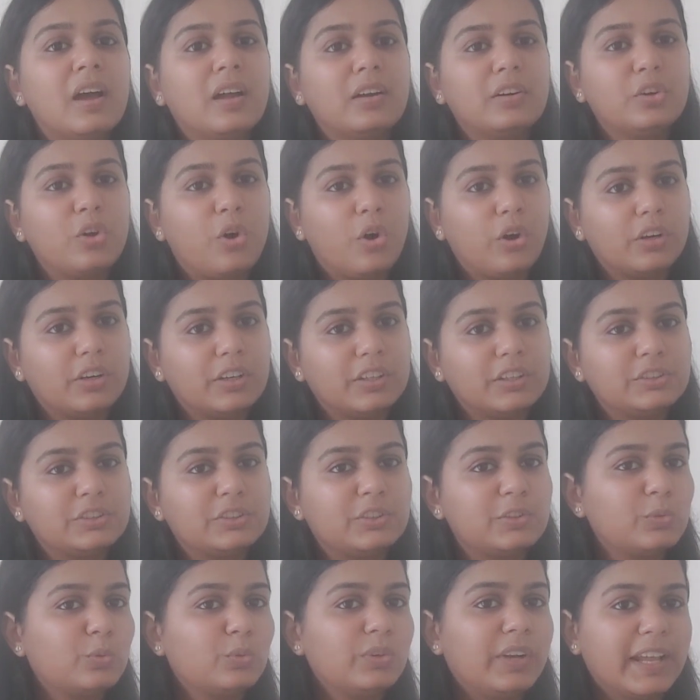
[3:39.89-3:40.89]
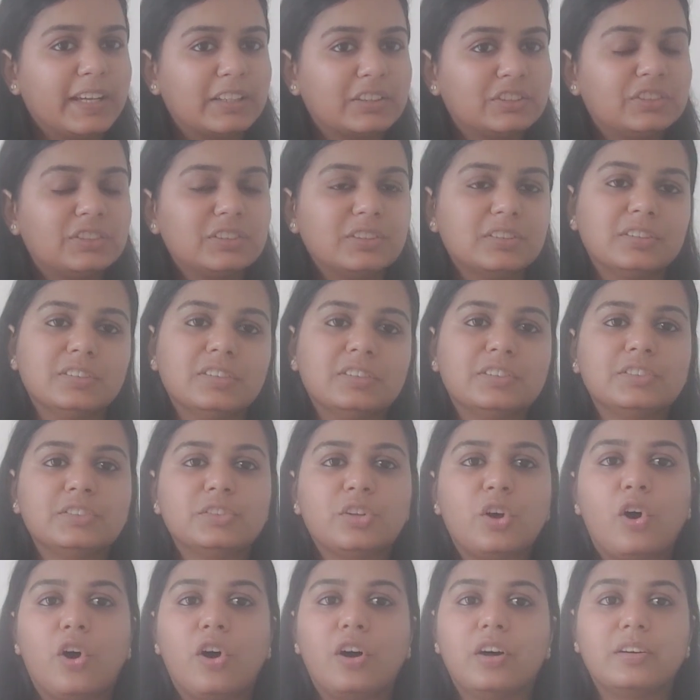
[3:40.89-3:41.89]
knowledge through lectures
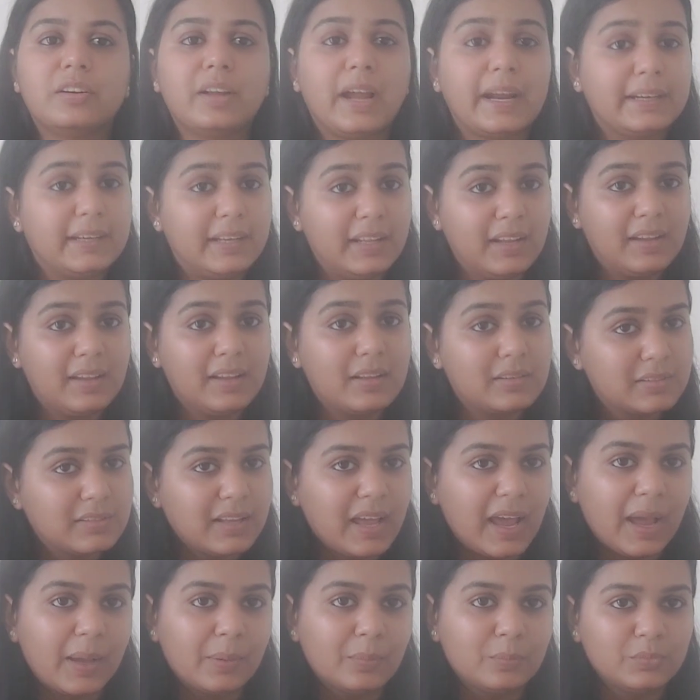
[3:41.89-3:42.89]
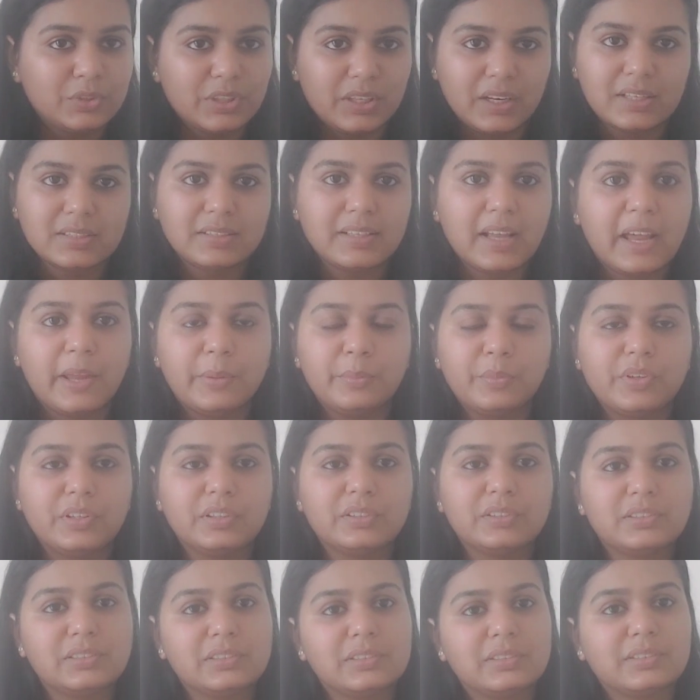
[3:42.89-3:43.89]
or writing exams and
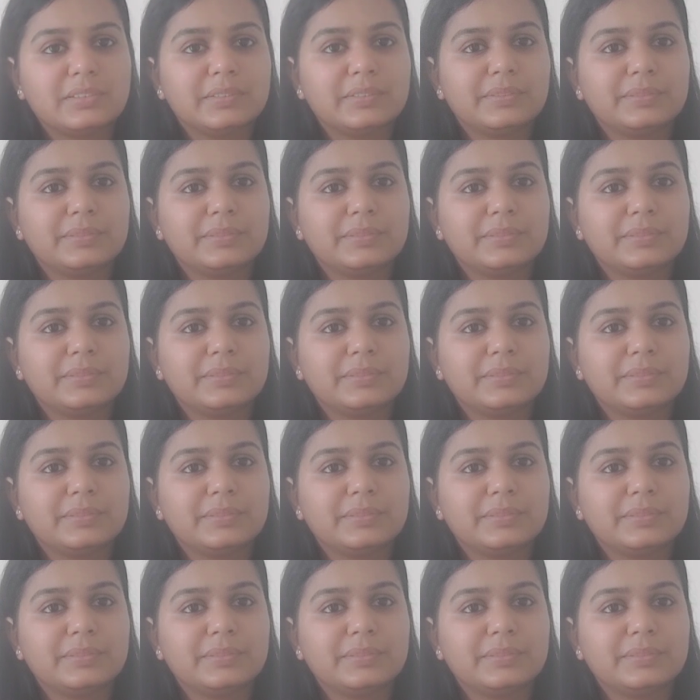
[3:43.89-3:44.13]
assignments.